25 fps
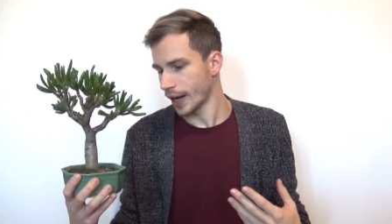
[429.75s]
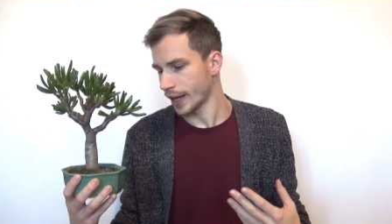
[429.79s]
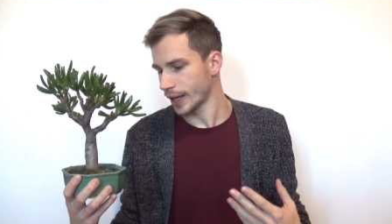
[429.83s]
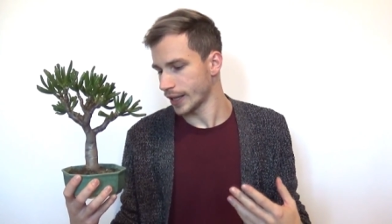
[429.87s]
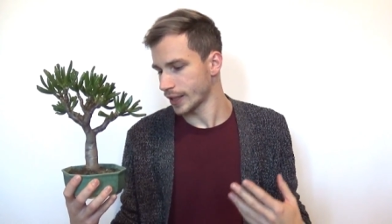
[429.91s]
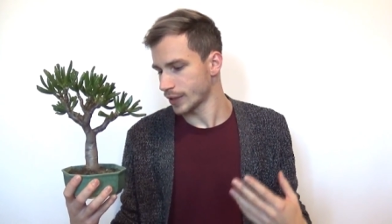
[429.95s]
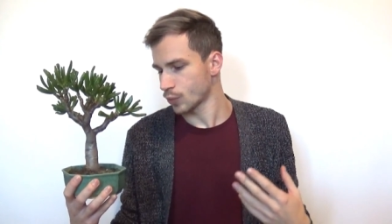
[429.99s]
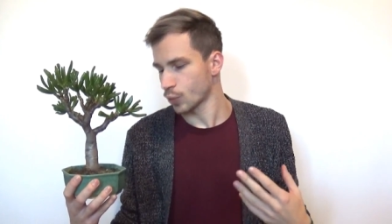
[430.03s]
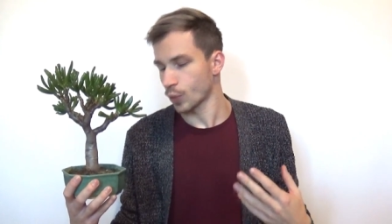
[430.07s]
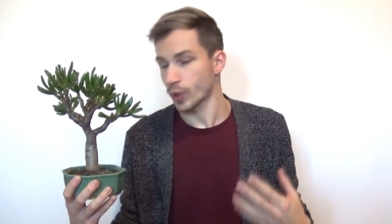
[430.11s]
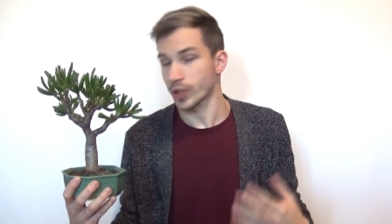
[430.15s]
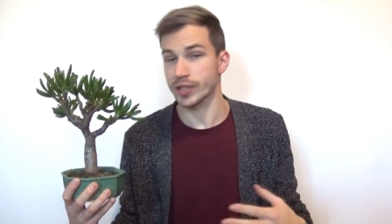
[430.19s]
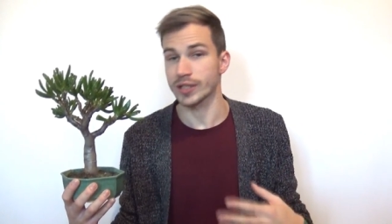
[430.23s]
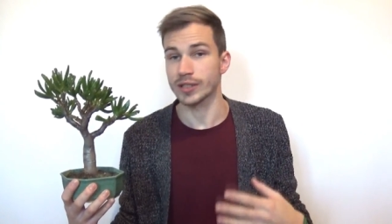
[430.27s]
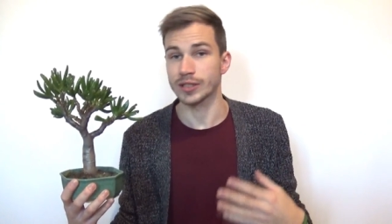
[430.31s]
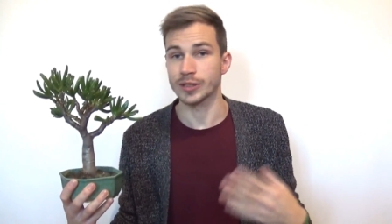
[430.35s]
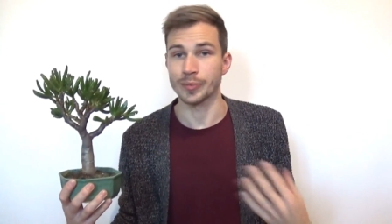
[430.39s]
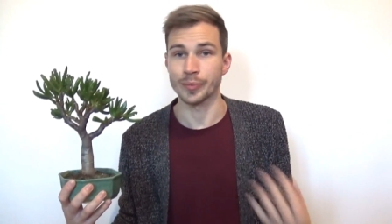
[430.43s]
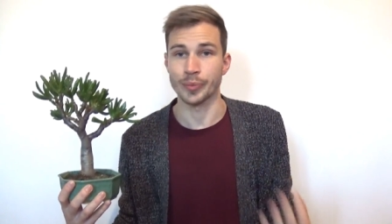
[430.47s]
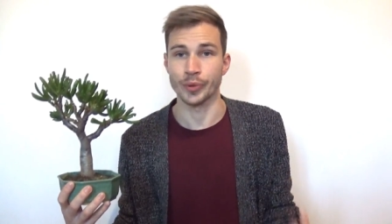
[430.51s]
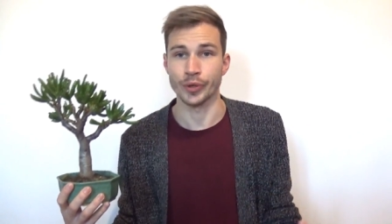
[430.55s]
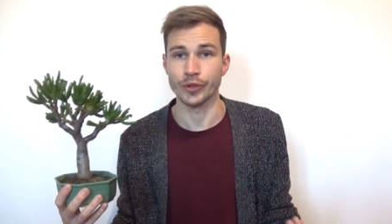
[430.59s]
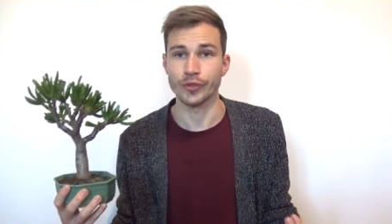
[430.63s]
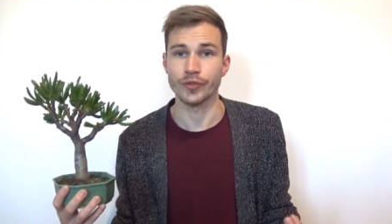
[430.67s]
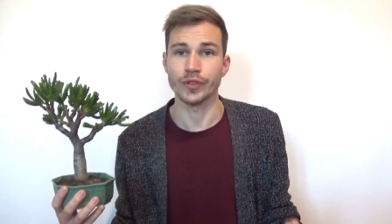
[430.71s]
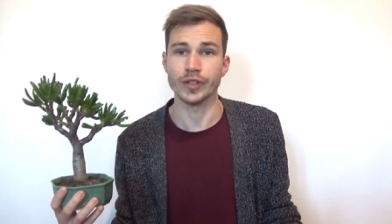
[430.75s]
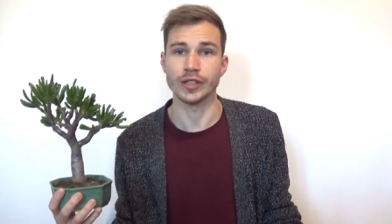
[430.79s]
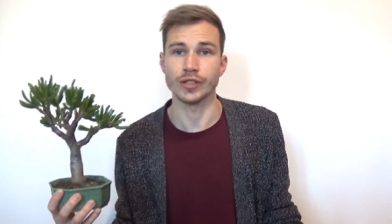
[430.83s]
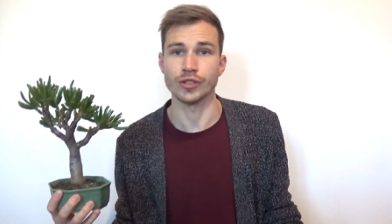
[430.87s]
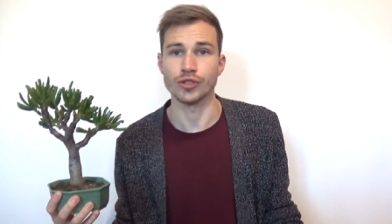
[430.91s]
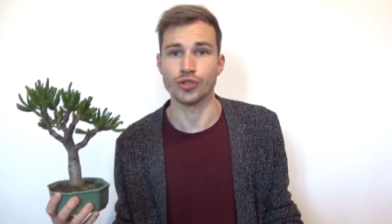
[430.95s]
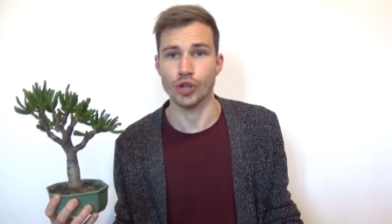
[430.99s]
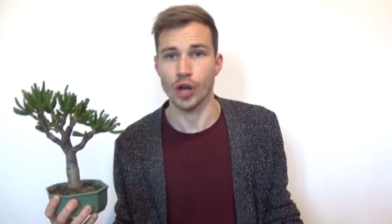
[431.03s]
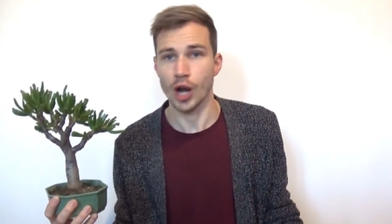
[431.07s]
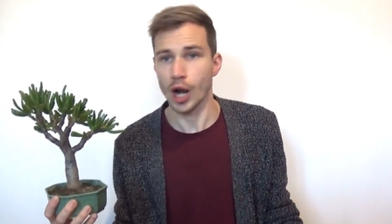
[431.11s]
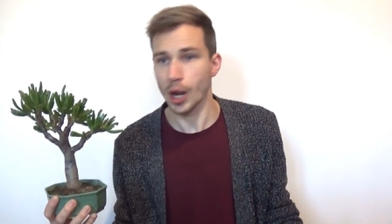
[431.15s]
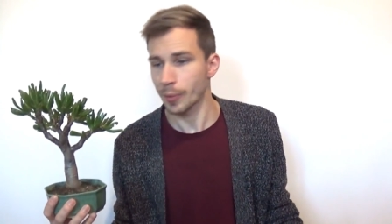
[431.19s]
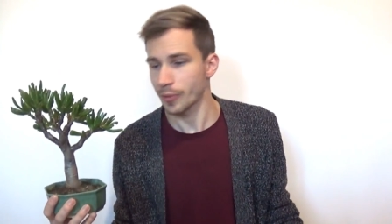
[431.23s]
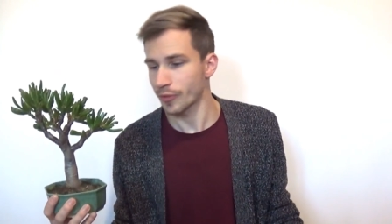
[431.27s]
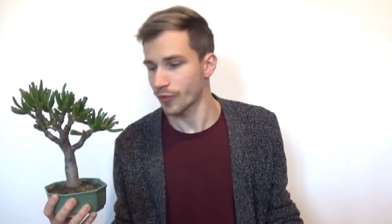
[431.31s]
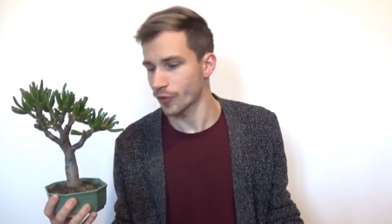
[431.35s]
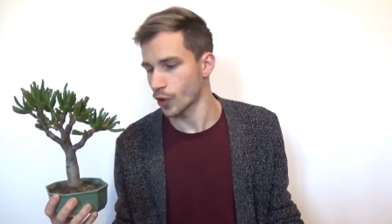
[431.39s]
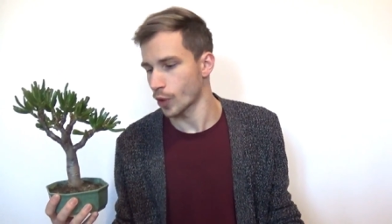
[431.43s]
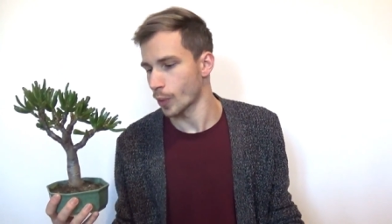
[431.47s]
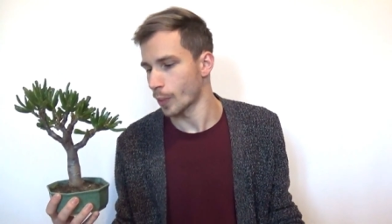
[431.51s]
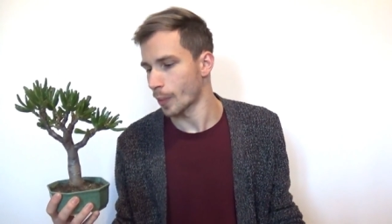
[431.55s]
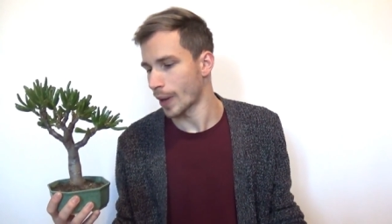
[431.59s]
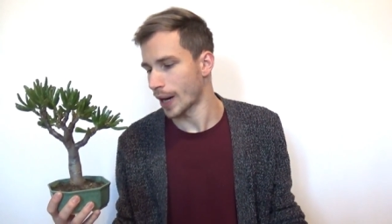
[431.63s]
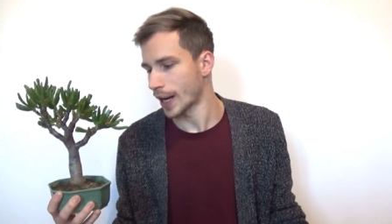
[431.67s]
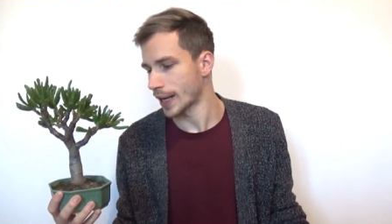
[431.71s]
it wasn't a perfect job
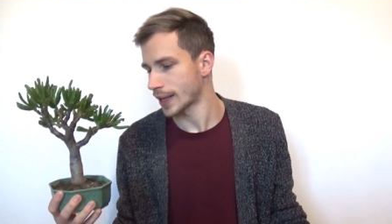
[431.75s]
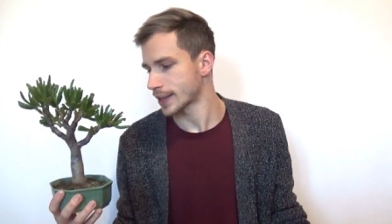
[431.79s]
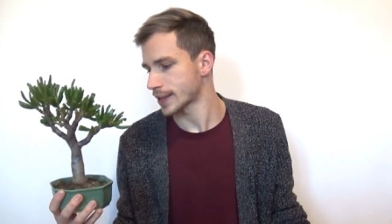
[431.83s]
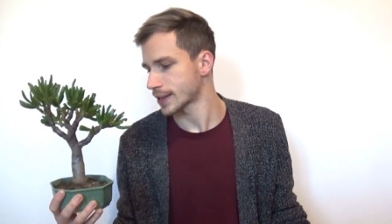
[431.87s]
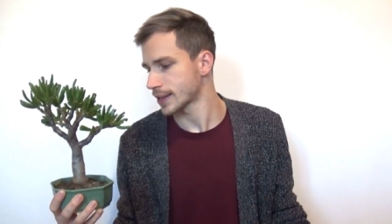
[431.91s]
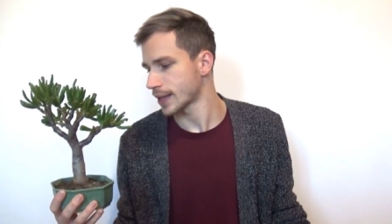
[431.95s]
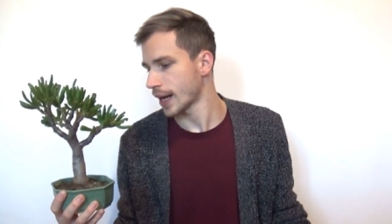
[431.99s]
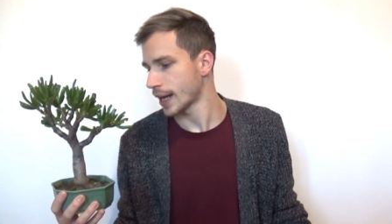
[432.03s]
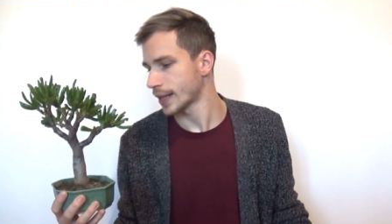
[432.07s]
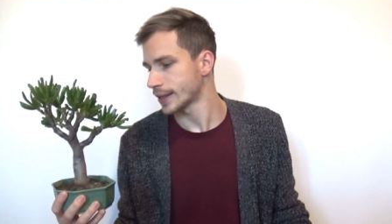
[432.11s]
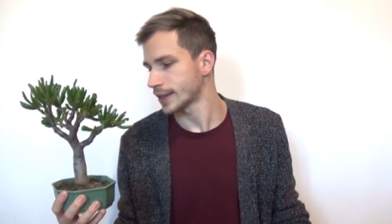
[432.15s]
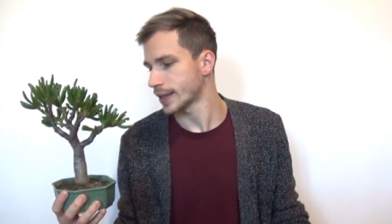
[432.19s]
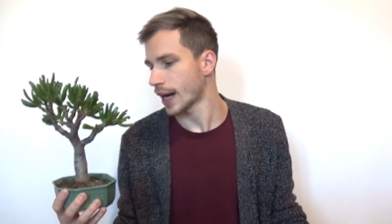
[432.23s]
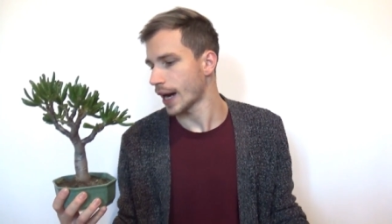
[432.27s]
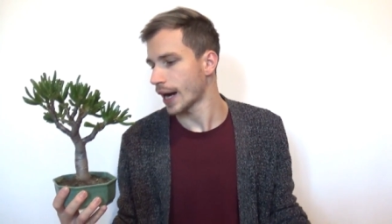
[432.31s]
from my side.